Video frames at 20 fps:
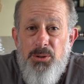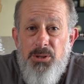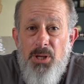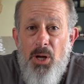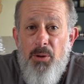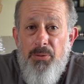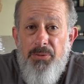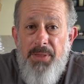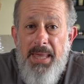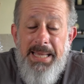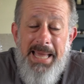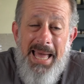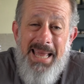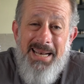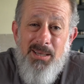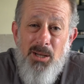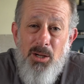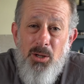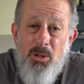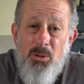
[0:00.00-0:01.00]
So they
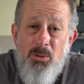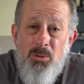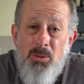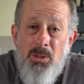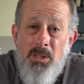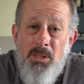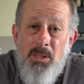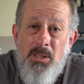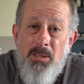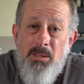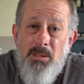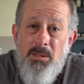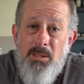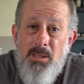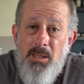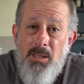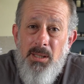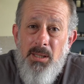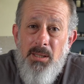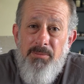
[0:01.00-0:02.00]
kind of know
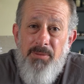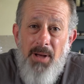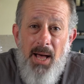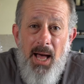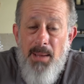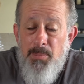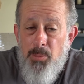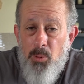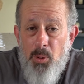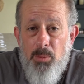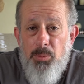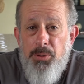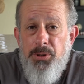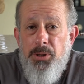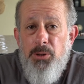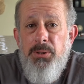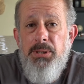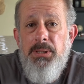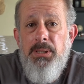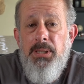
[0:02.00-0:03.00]
the vibe of what we're
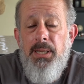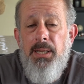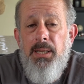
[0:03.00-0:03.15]
doing.